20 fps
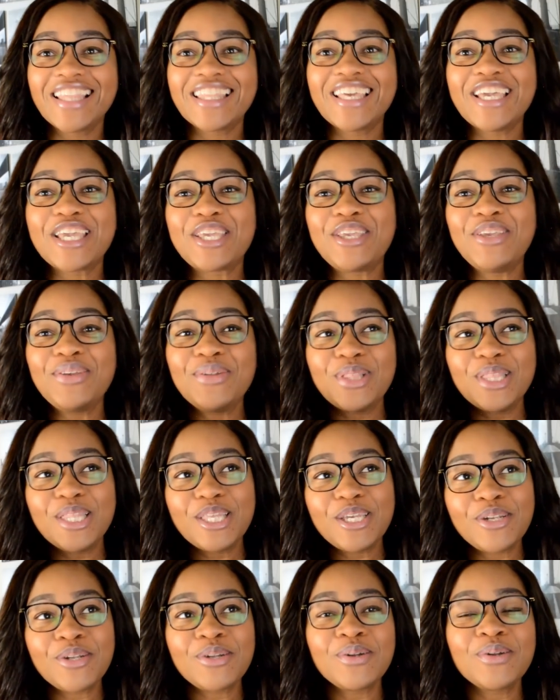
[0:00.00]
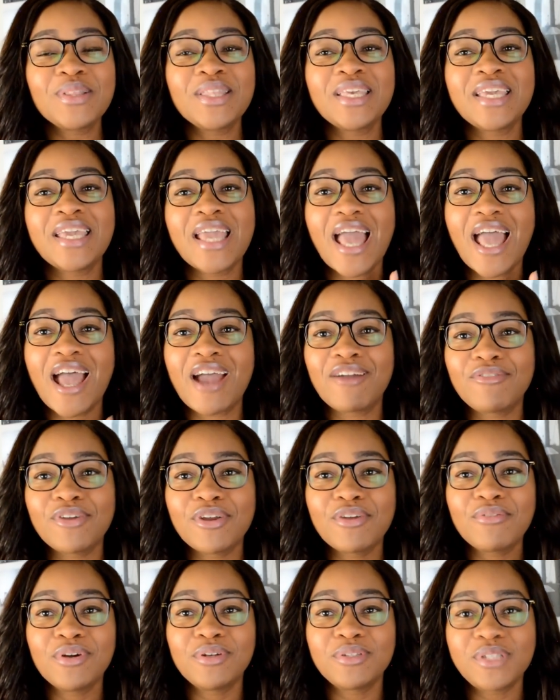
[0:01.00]
Like you literally,
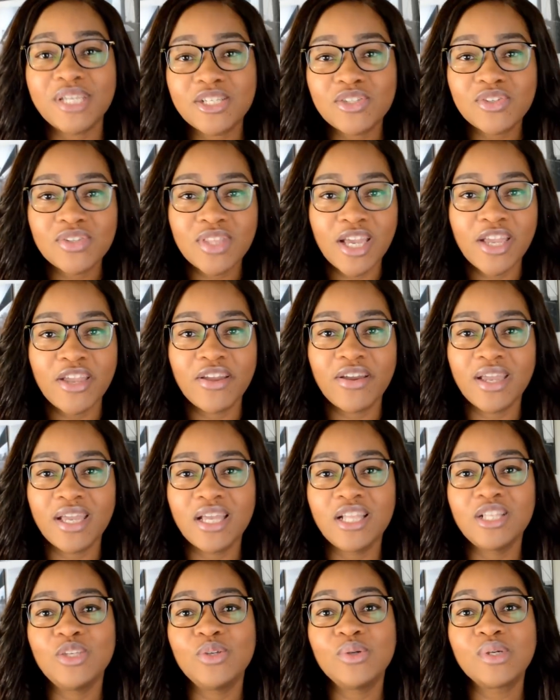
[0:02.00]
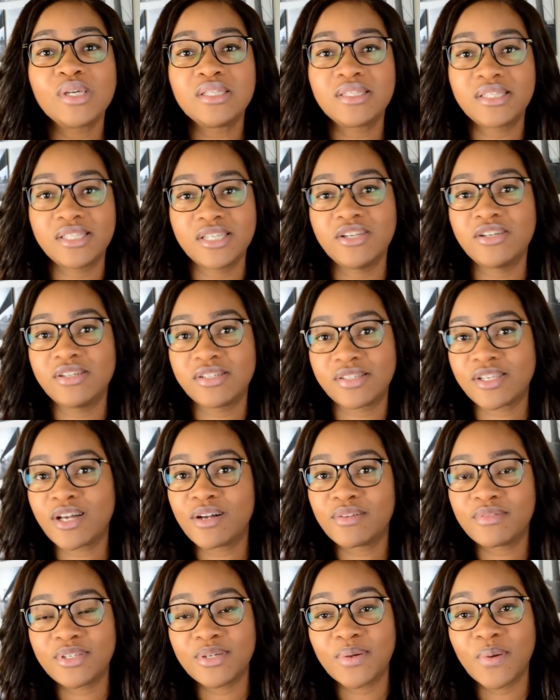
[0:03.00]
every rotation that you're in, you can see
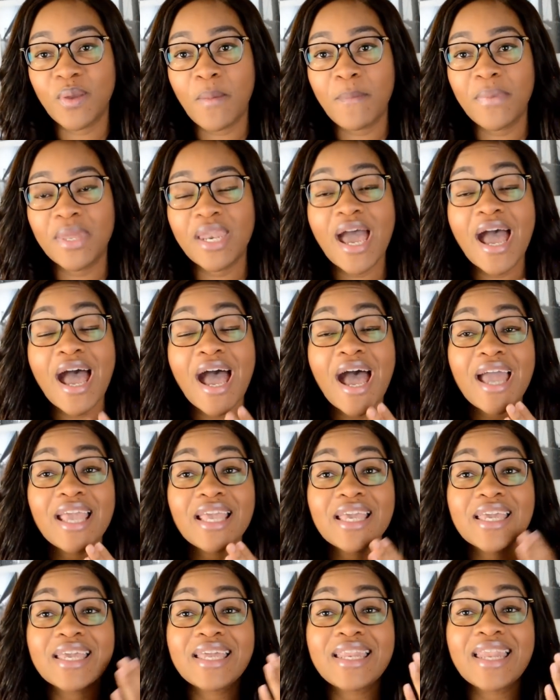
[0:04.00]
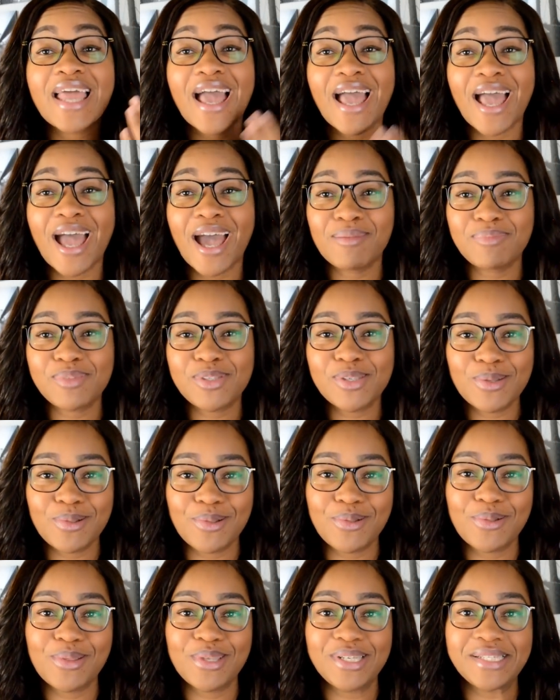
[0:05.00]
yourself doing. But I can
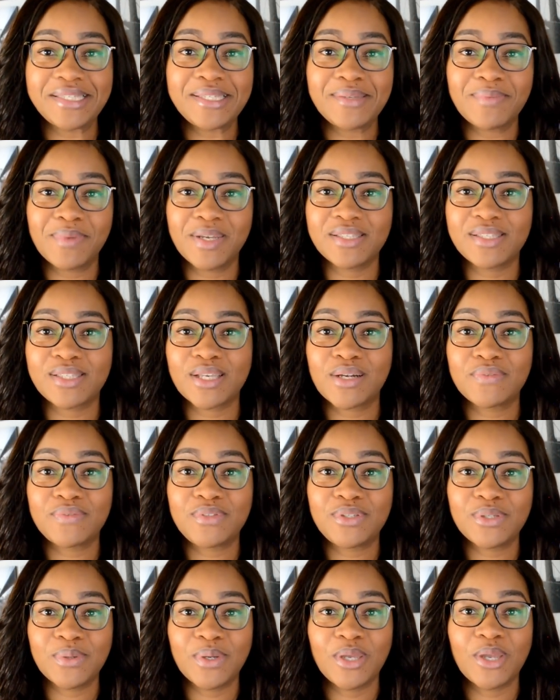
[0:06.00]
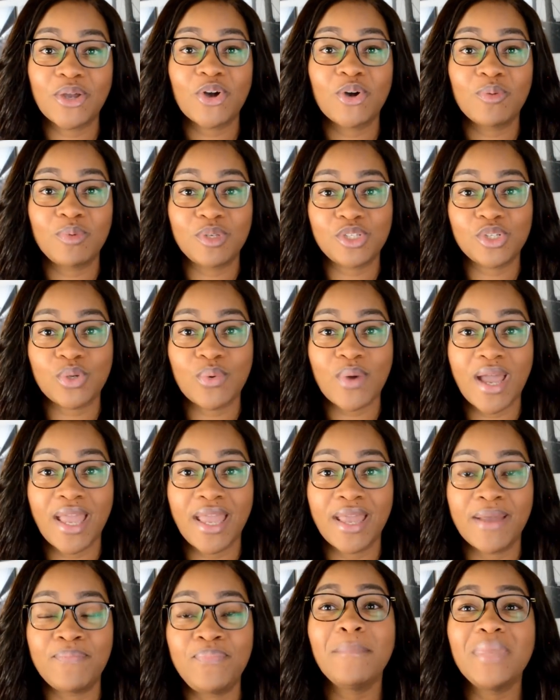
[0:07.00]
absolutely see myself doing
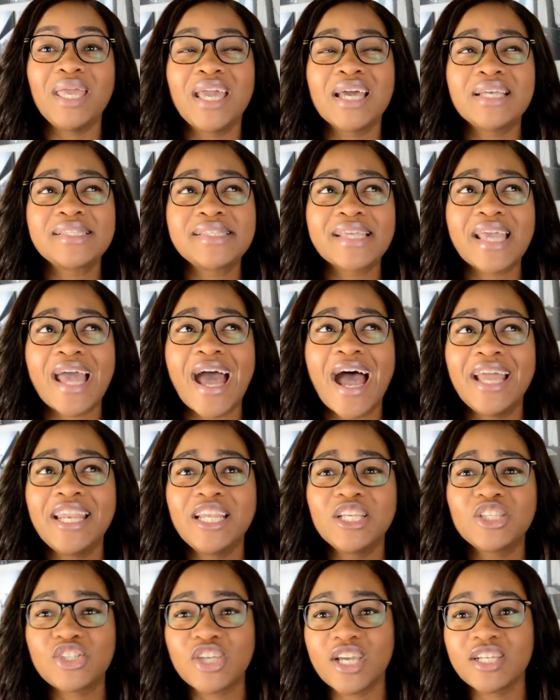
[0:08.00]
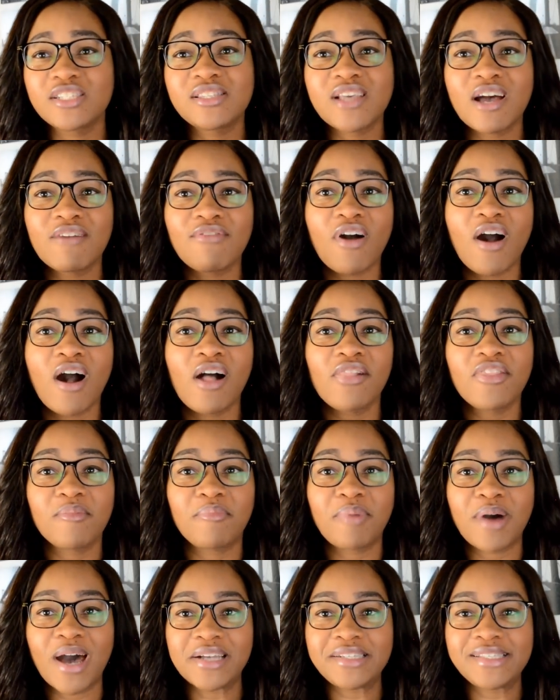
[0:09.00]
OBGYN because it kind of checks off all
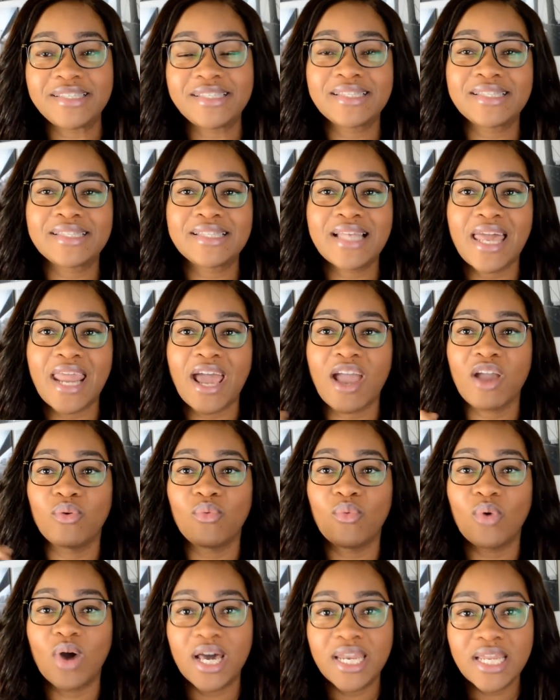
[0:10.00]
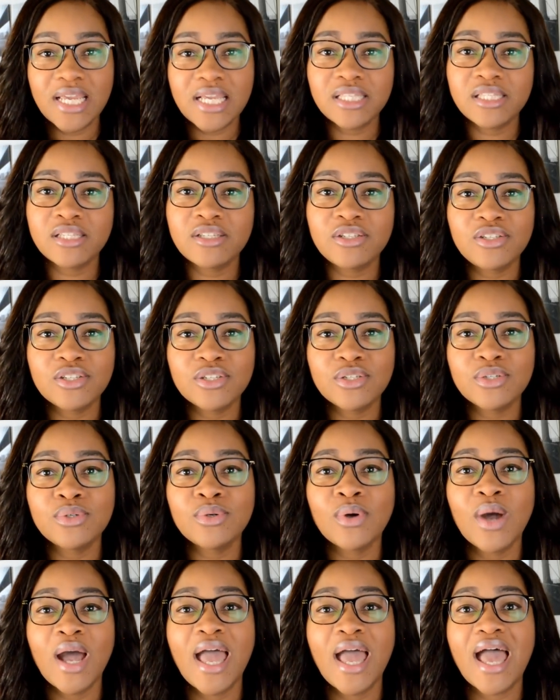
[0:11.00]
the boxes that I wanted to
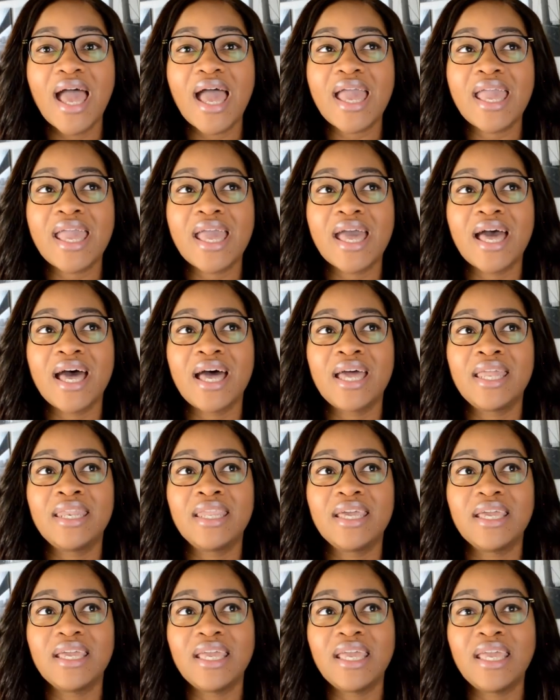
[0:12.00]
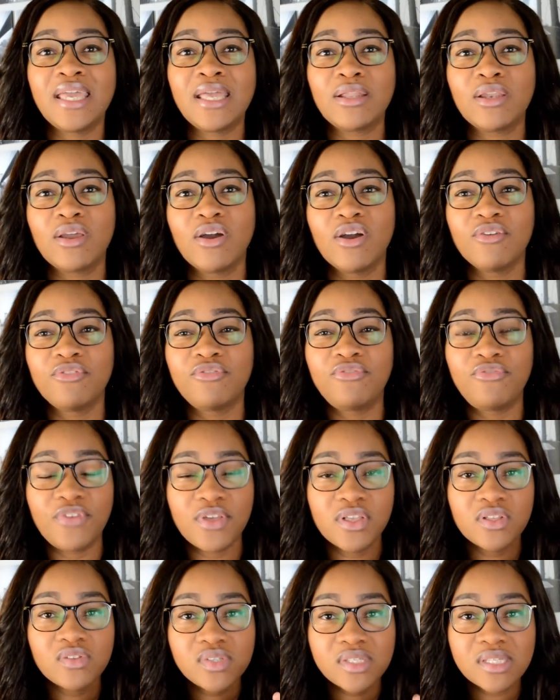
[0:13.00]
do and it
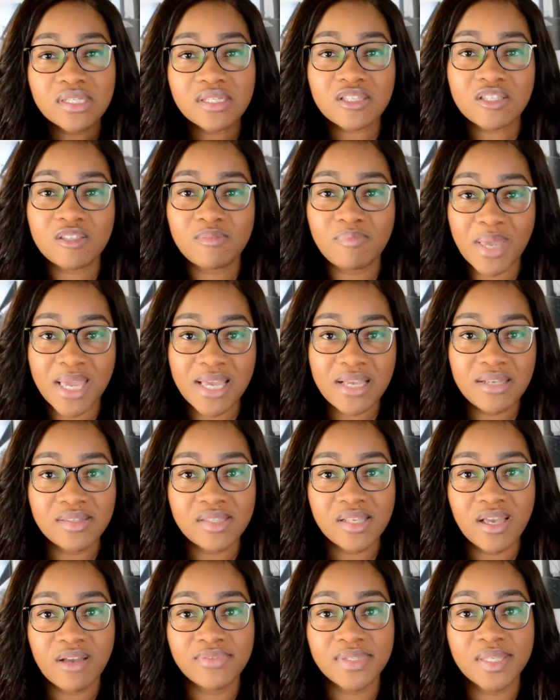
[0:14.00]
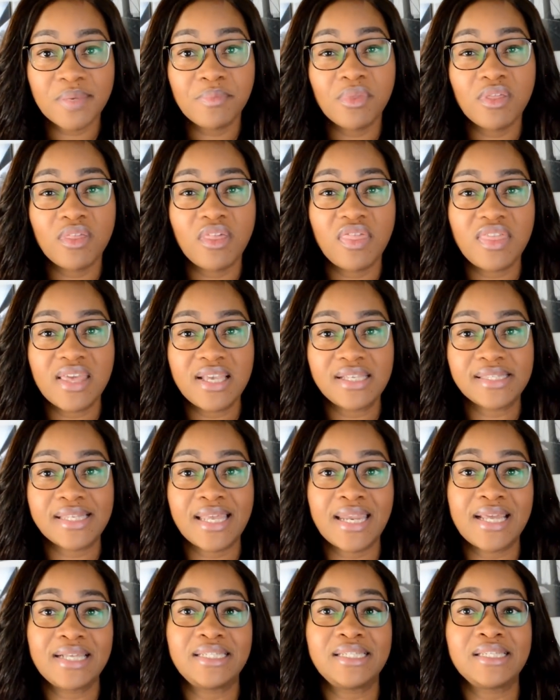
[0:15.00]
fills the space of some of the things
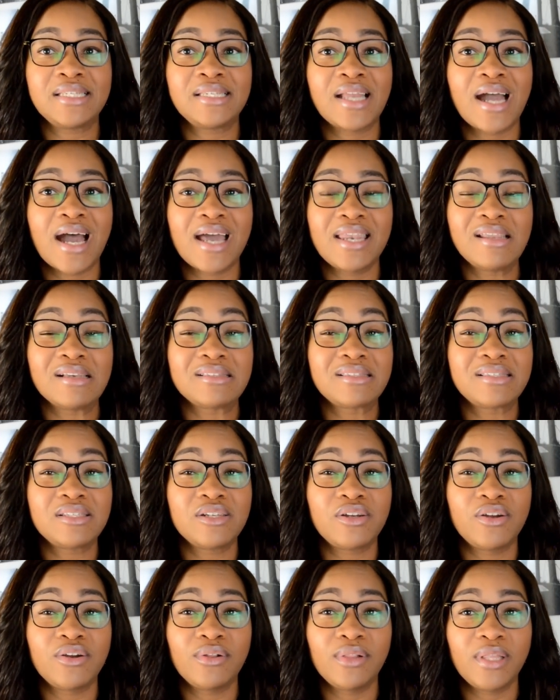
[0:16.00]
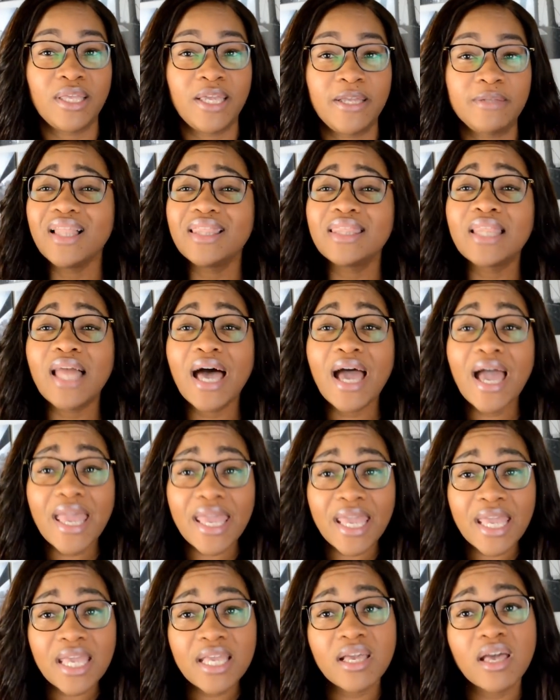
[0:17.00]
that I did not necessarily
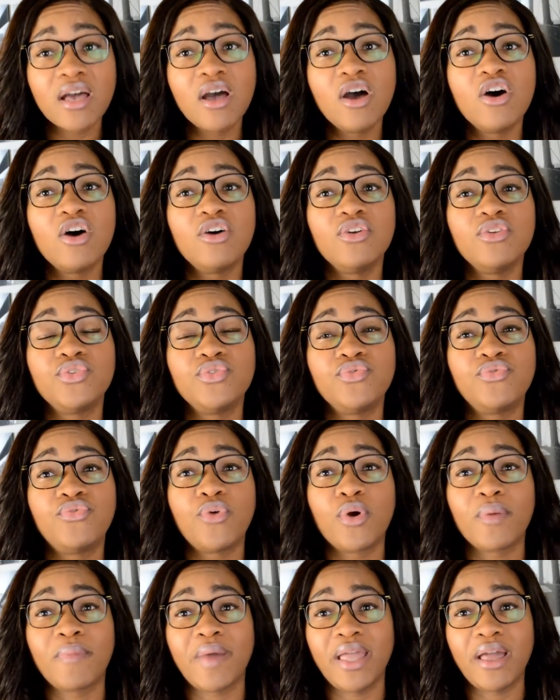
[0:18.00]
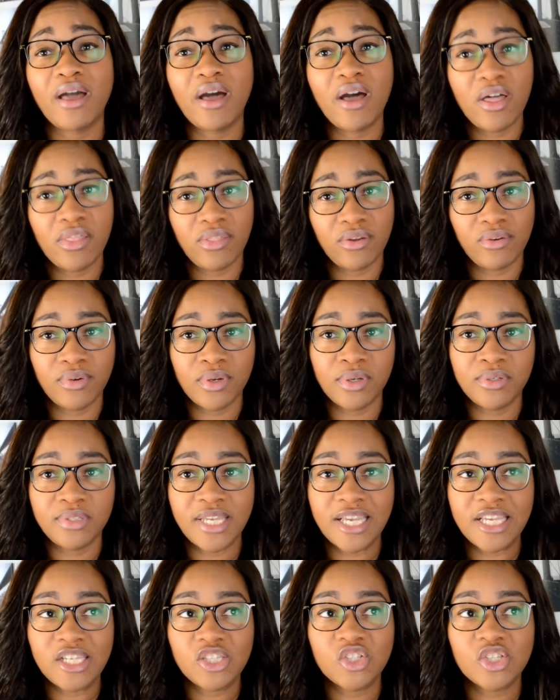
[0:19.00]
like for my other
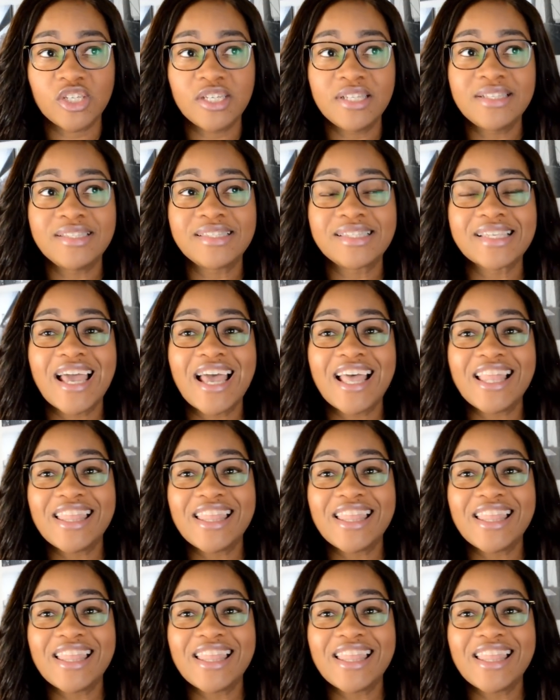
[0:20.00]
rotations.